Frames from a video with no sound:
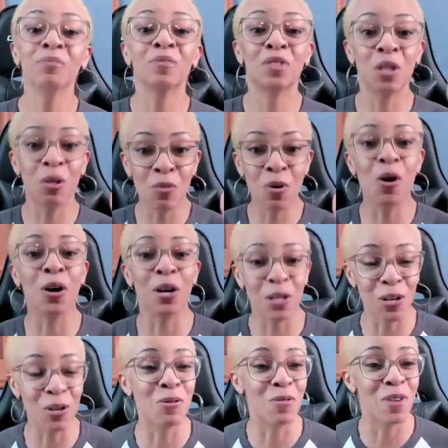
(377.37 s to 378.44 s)
the more
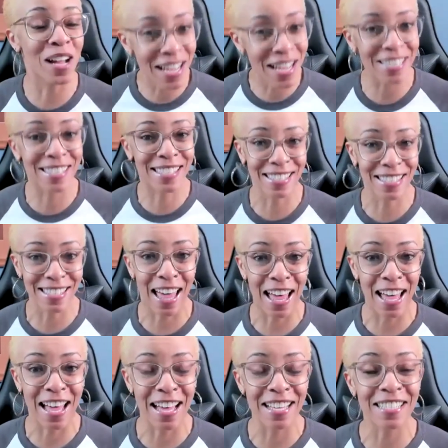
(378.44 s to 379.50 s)
you
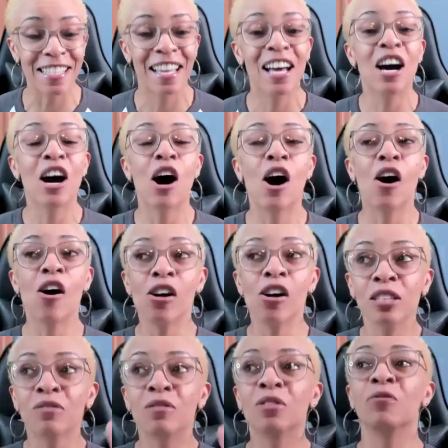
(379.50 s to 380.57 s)
exercise, all
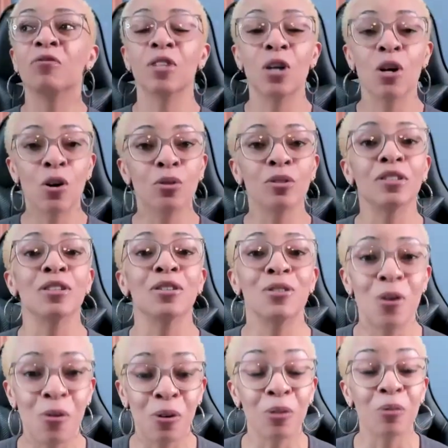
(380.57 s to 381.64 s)
of the flows are
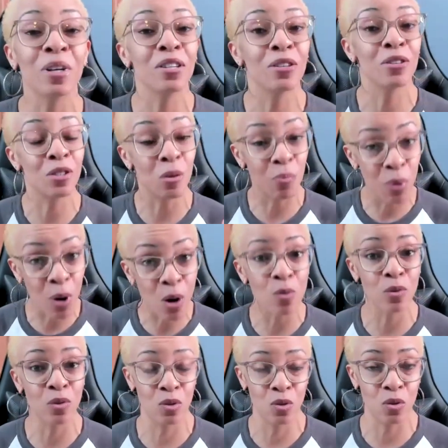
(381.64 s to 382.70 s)
going where they're
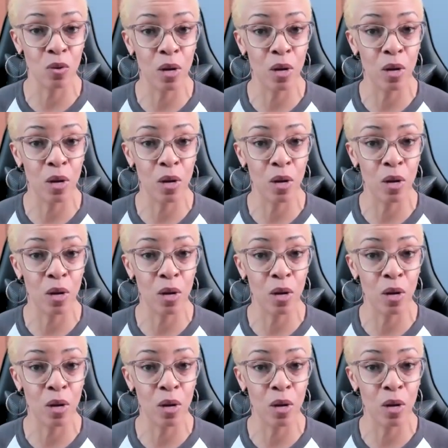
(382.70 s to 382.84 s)
supposed to.